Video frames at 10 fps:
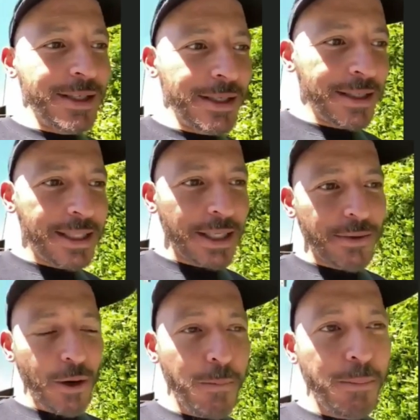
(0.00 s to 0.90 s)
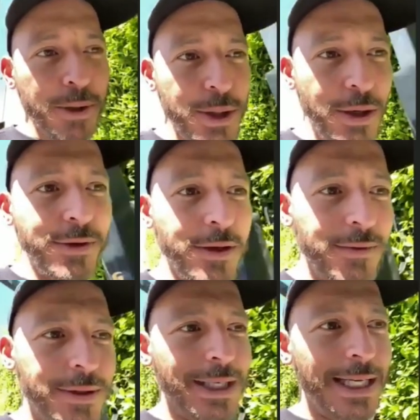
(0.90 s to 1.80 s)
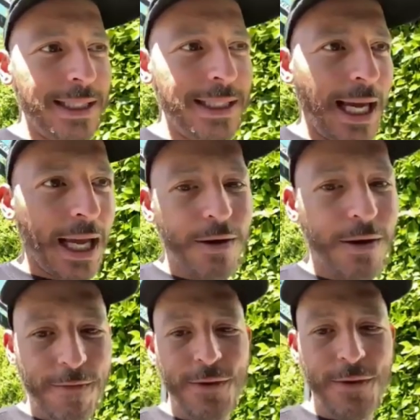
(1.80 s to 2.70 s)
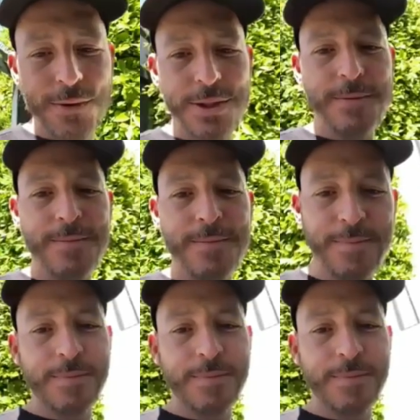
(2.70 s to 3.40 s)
there is zero preservatives in canned foods.